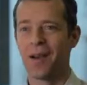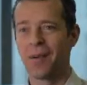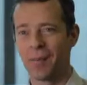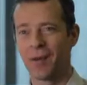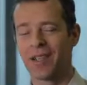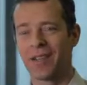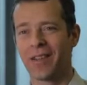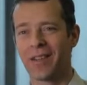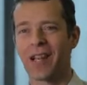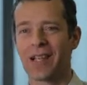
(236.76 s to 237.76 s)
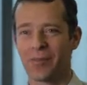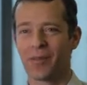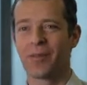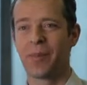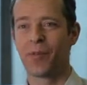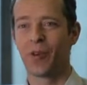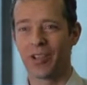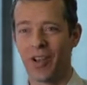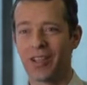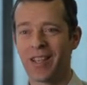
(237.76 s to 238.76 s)
I mean, personally, I think Glastonbury is a bit more
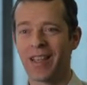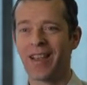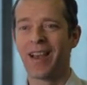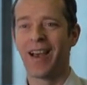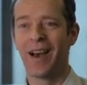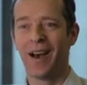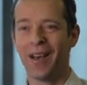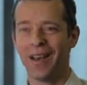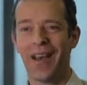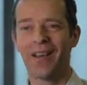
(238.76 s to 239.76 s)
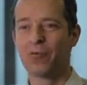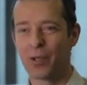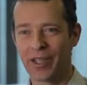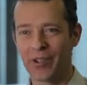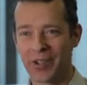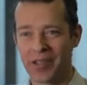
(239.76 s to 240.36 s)
exciting, and everybody should